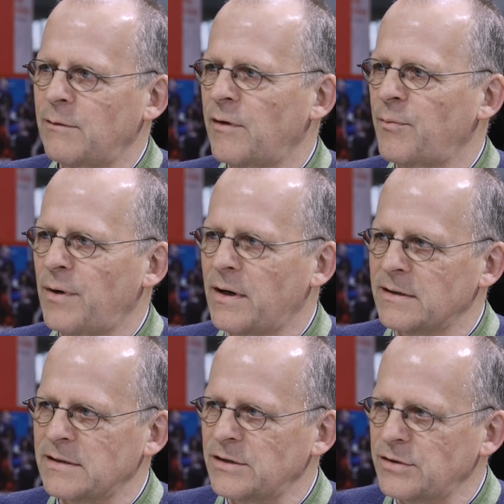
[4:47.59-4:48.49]
we have
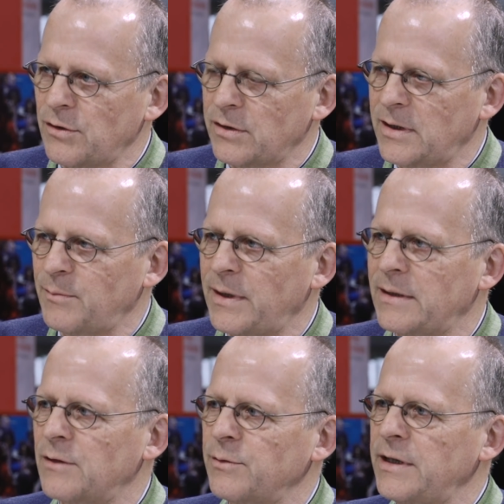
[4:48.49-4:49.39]
partners in Turkey,
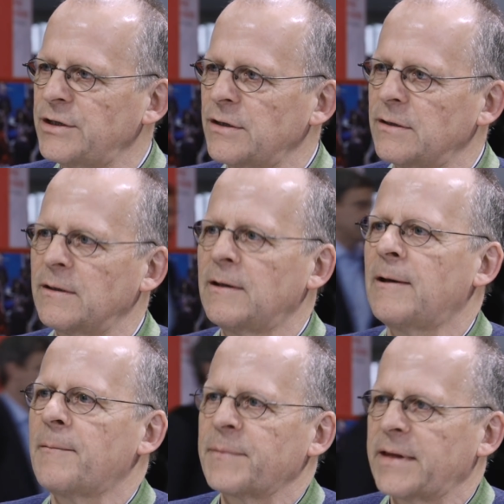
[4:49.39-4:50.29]
MENA region,
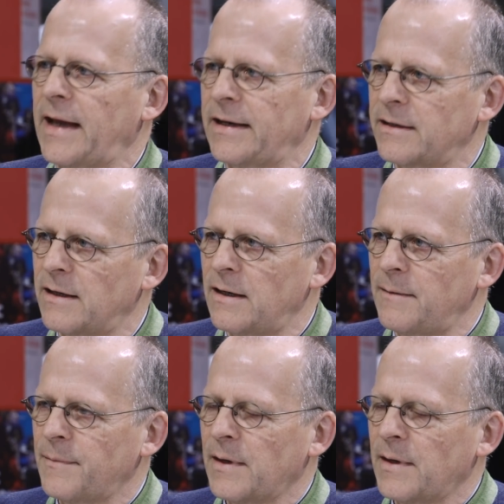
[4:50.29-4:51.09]
Canada,